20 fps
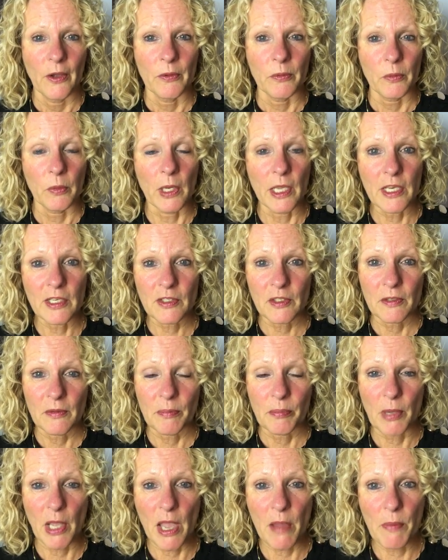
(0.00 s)
Right,
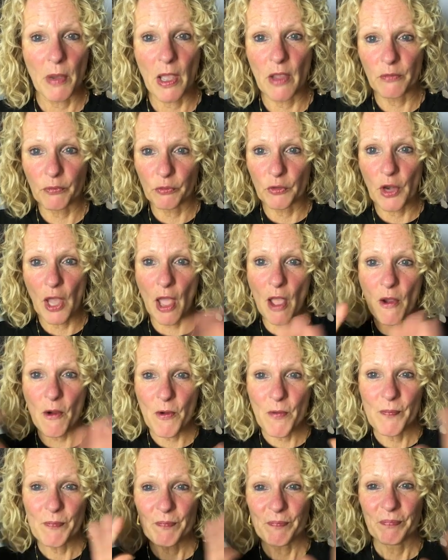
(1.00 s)
bye-bye for
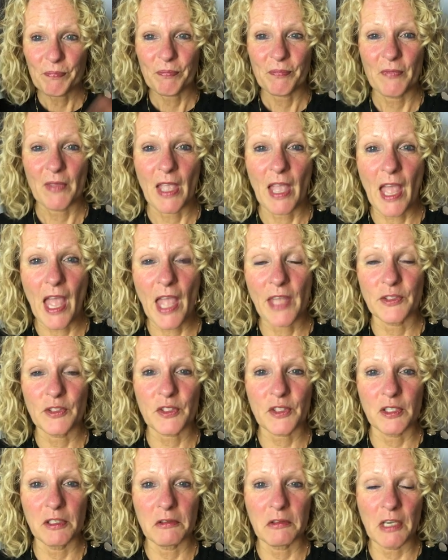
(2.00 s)
now. And
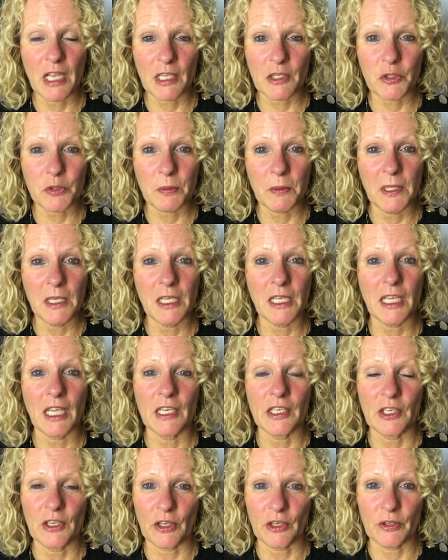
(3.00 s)
see you next week
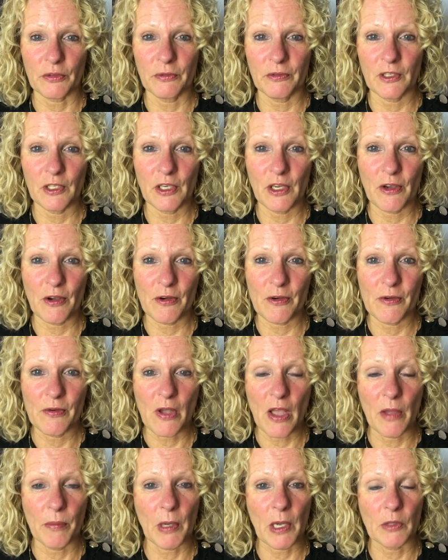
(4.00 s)
in another video
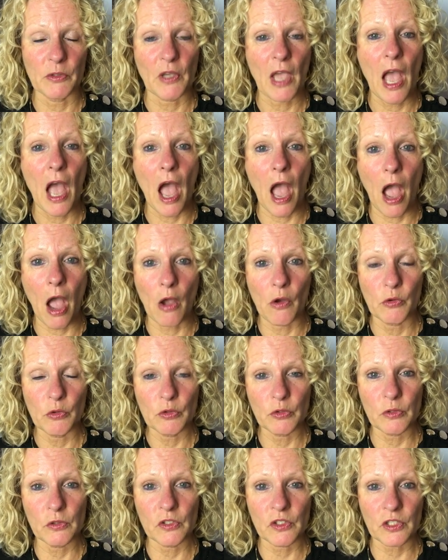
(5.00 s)
about
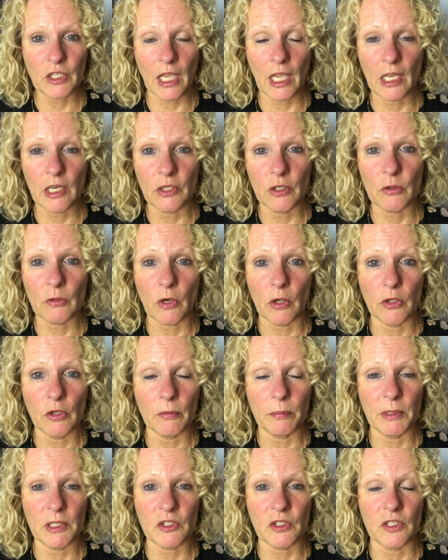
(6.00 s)
how to scale and grow
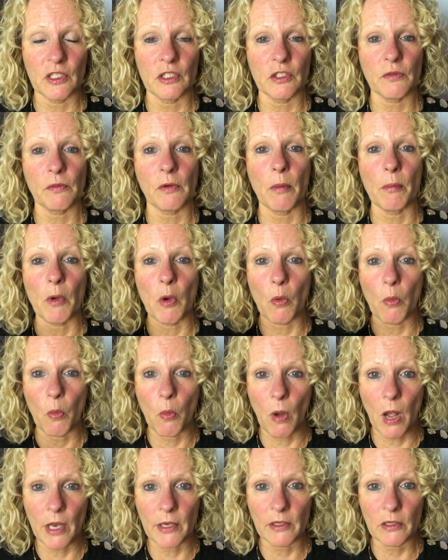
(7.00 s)
your business from a
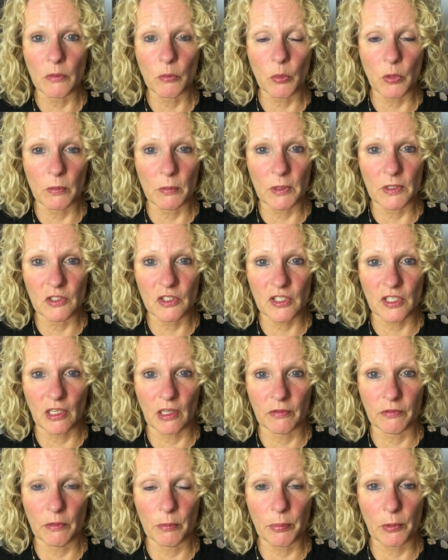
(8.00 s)
one-woman
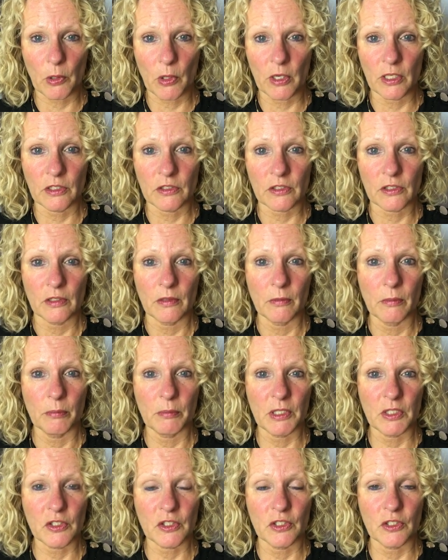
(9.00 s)
self-employed
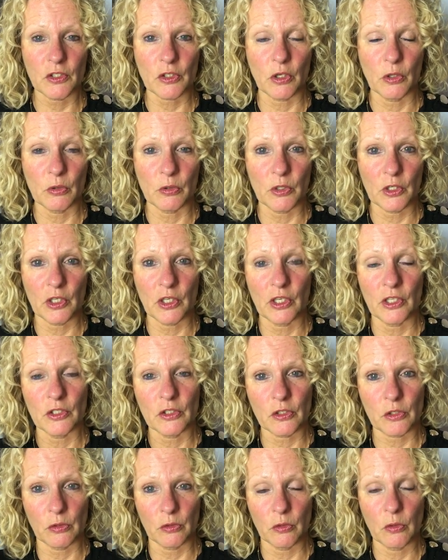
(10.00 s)
business owner
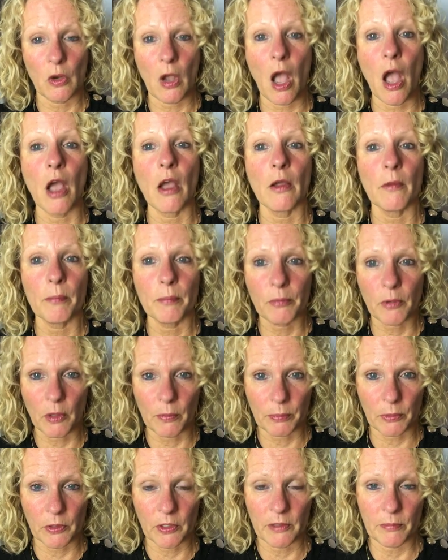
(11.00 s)
to a
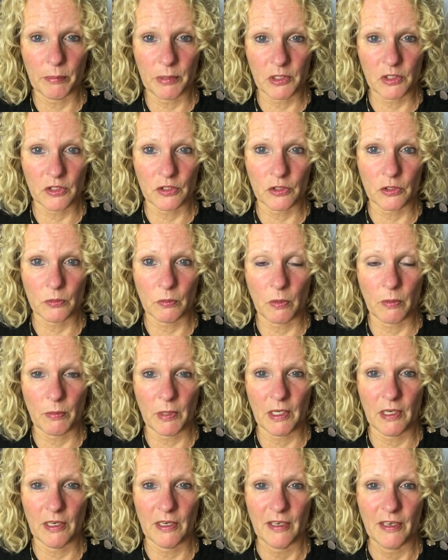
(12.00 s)
proper businesswoman.